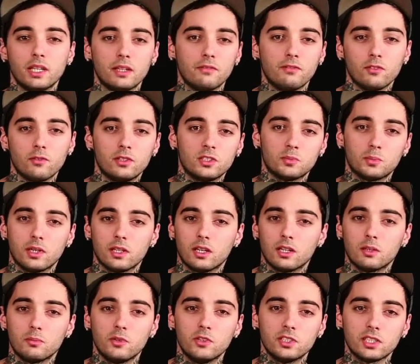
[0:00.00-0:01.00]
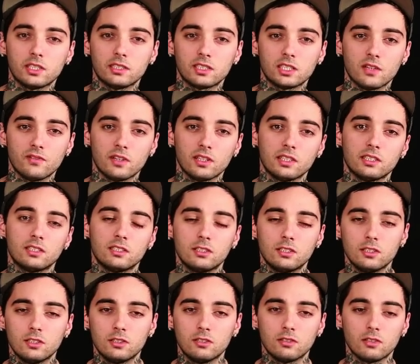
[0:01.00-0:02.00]
being influenced by a lot of the music and stuff I listened
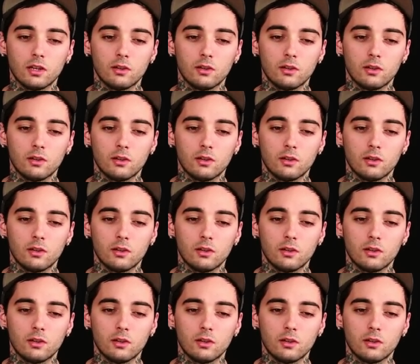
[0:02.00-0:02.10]
to,